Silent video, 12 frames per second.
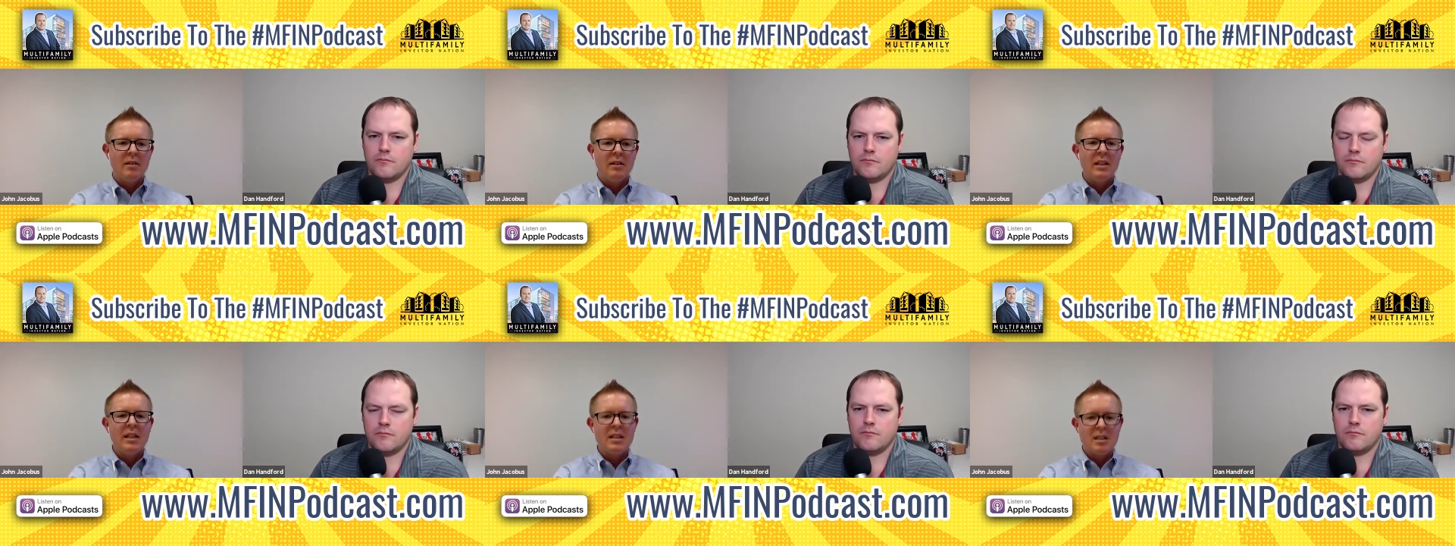
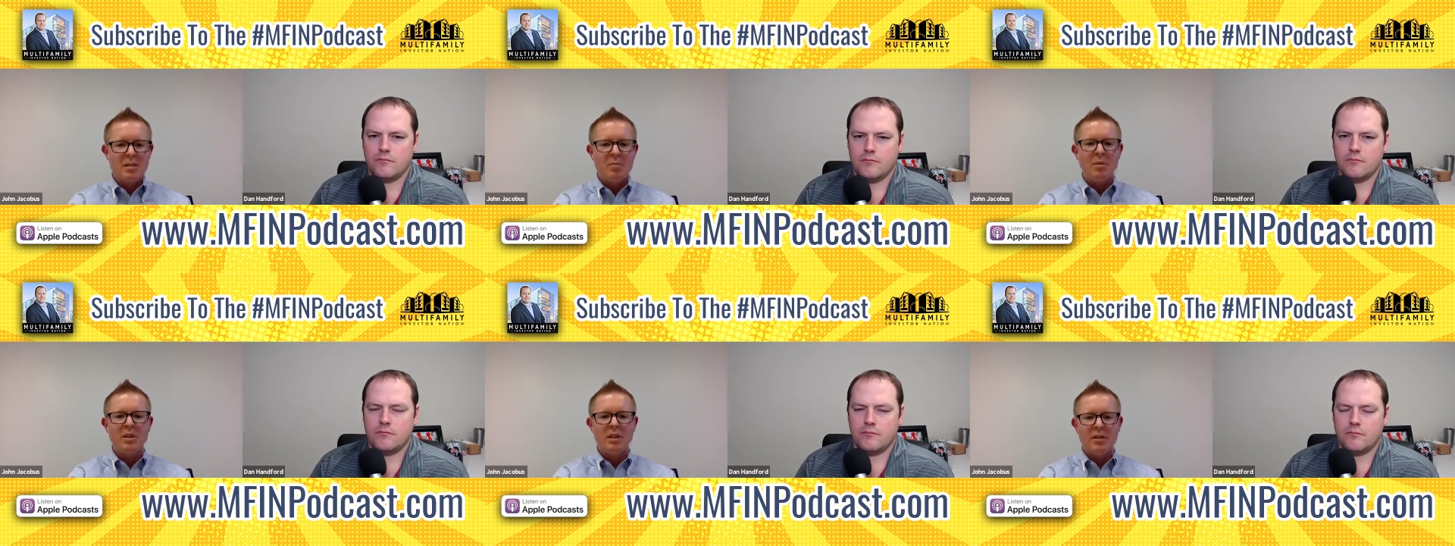Speaker 1: lead us to
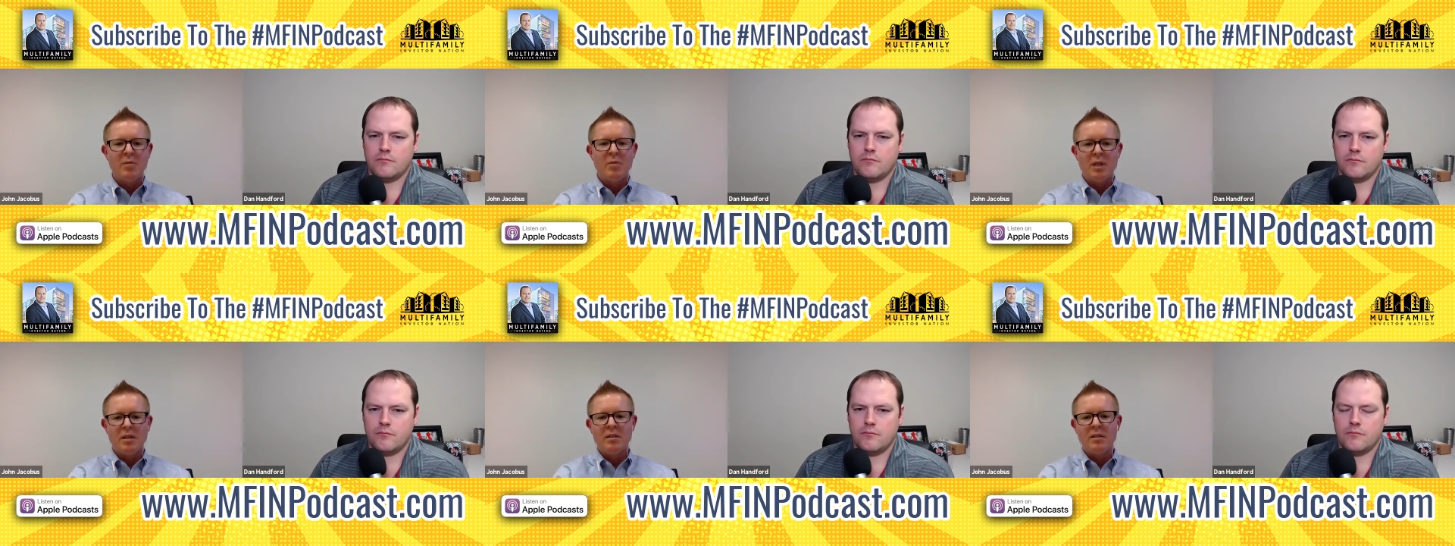believe that
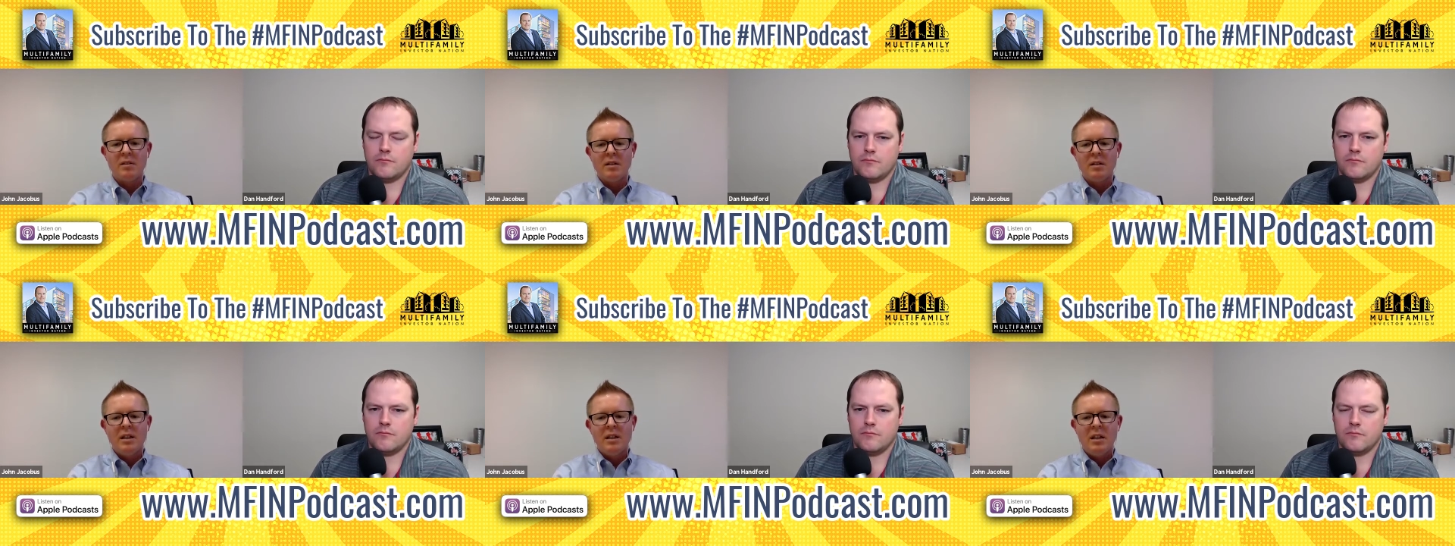we could
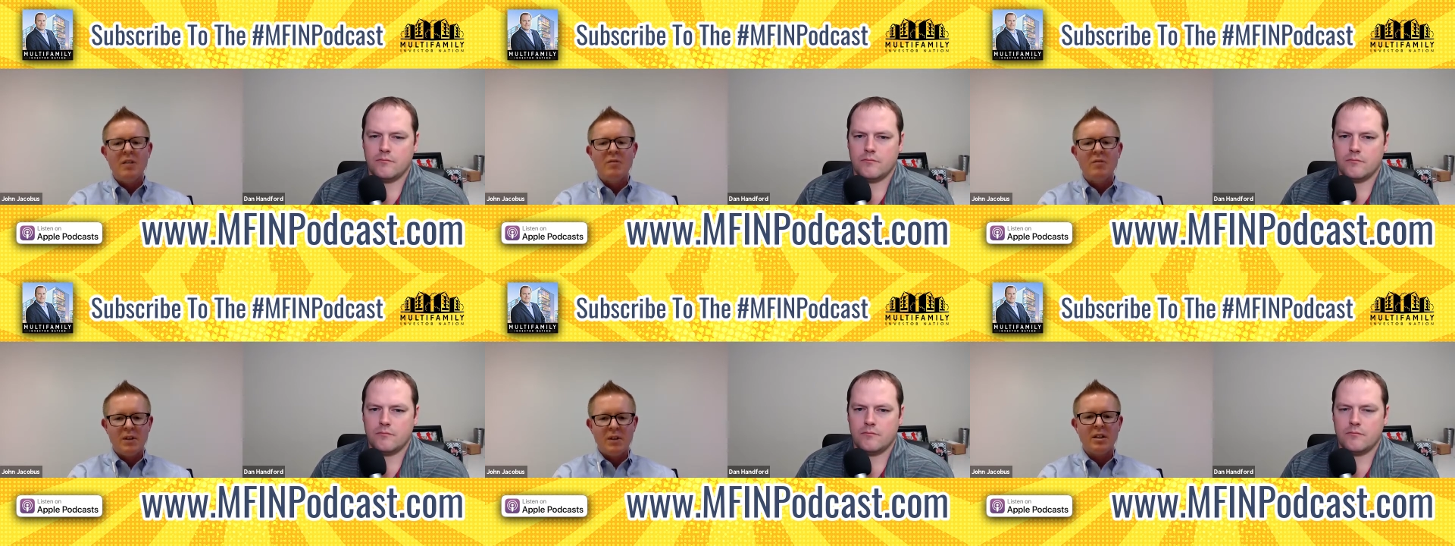
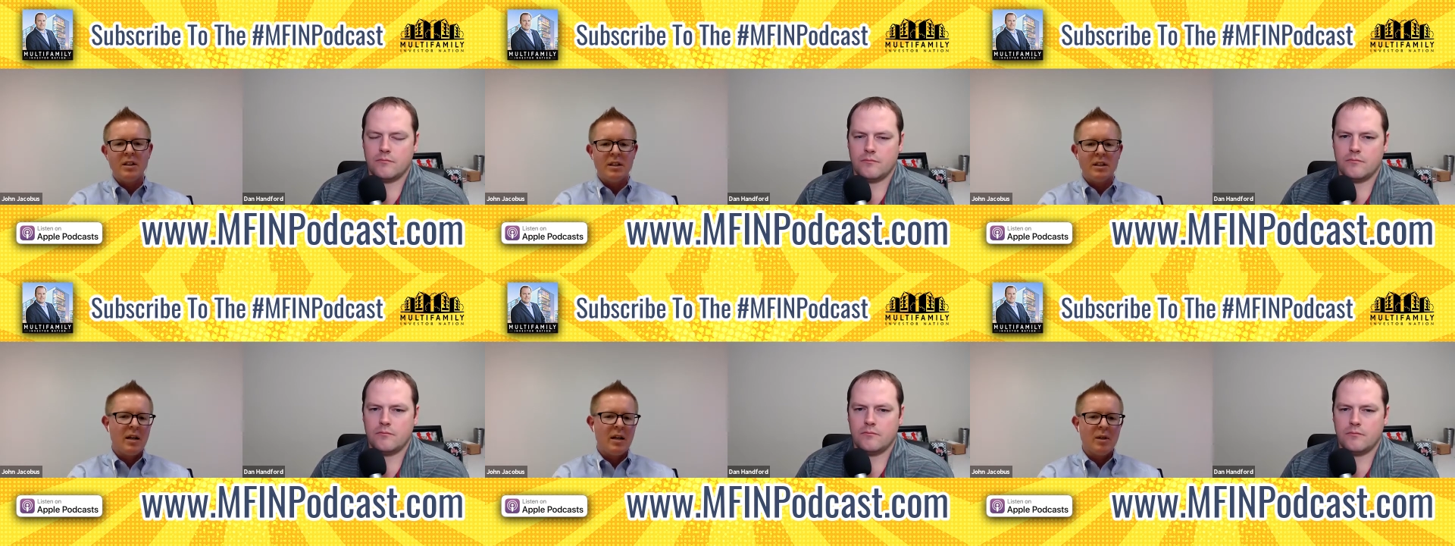infill
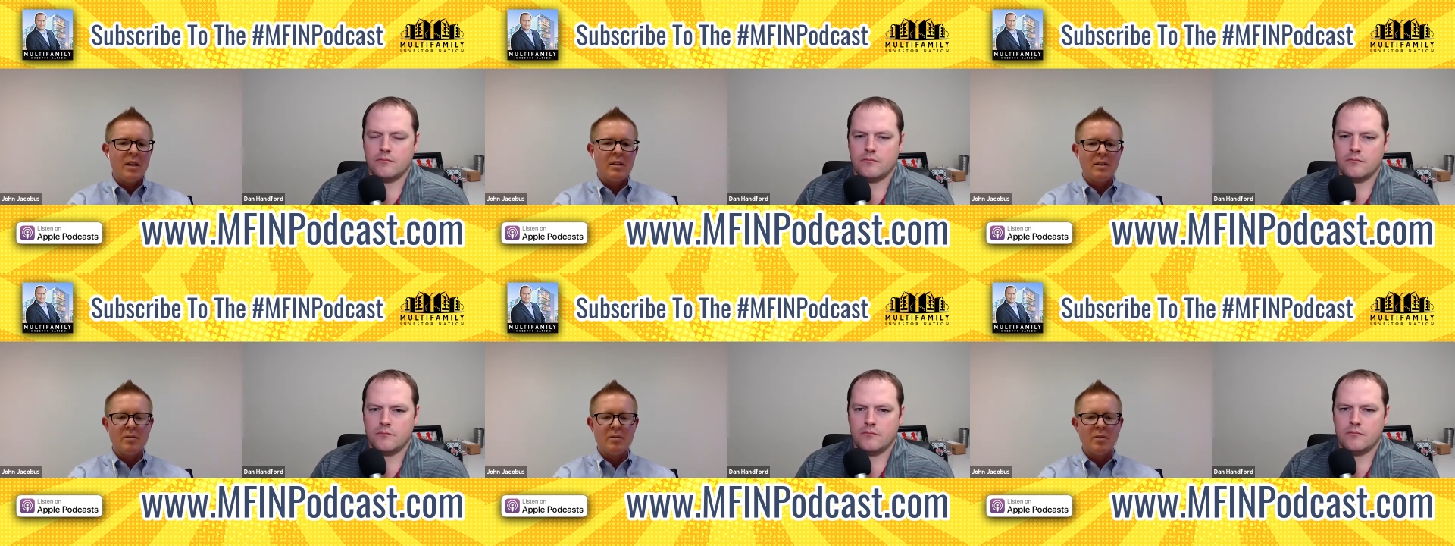at that rate
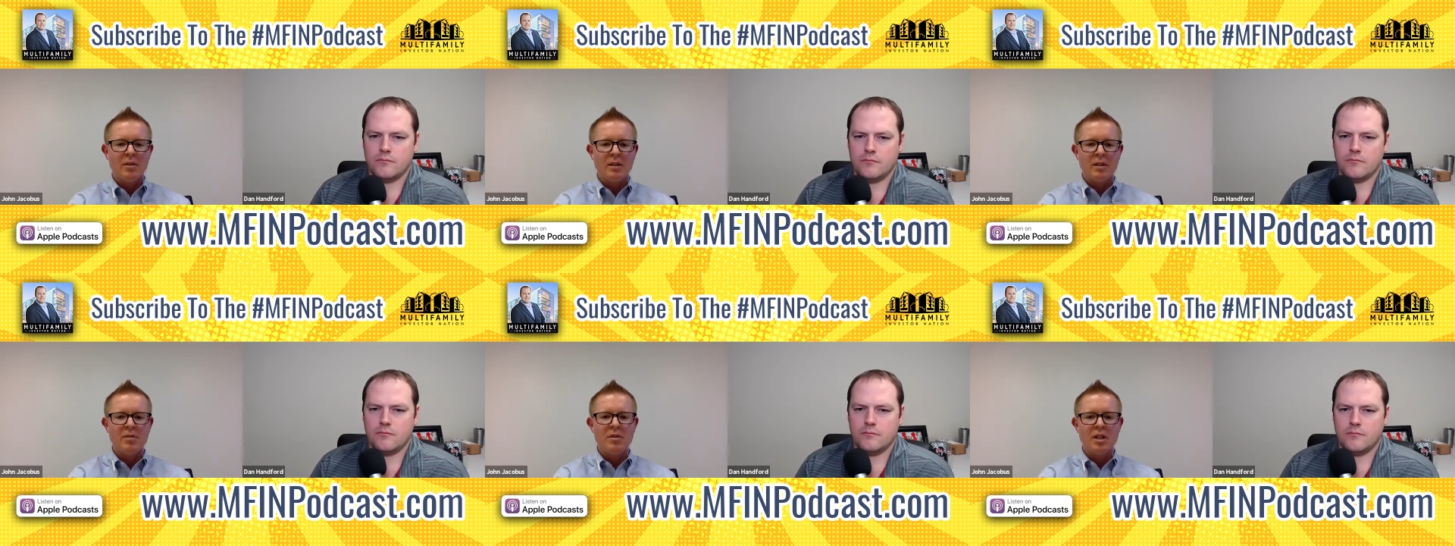that we're
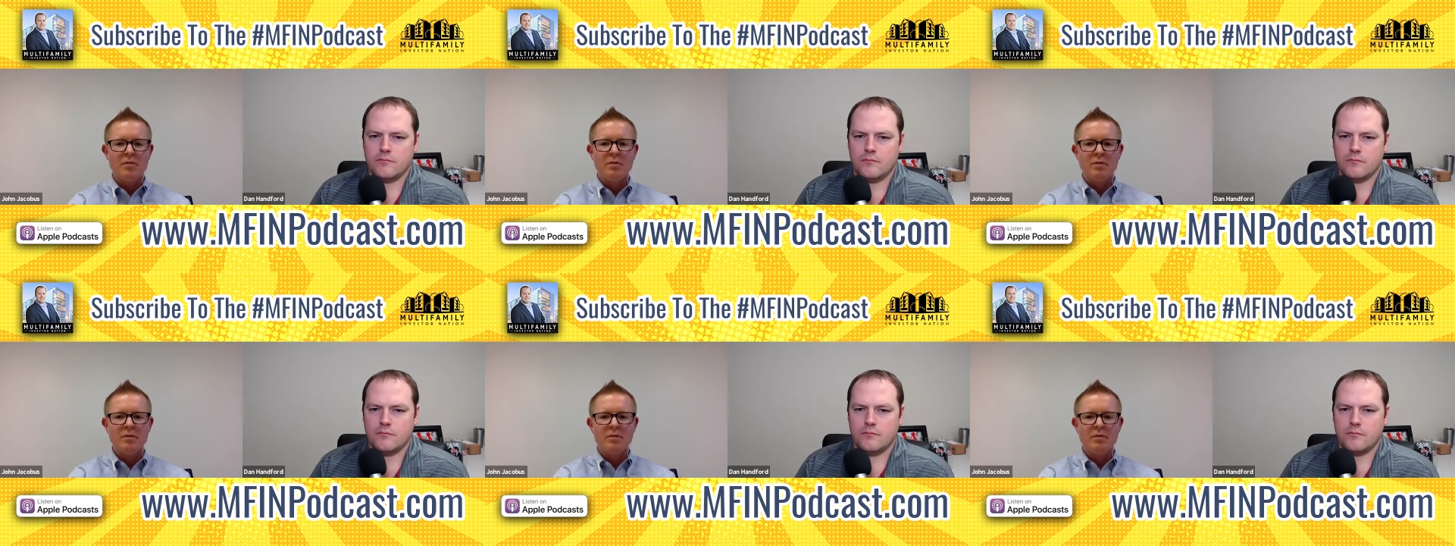looking to achieve.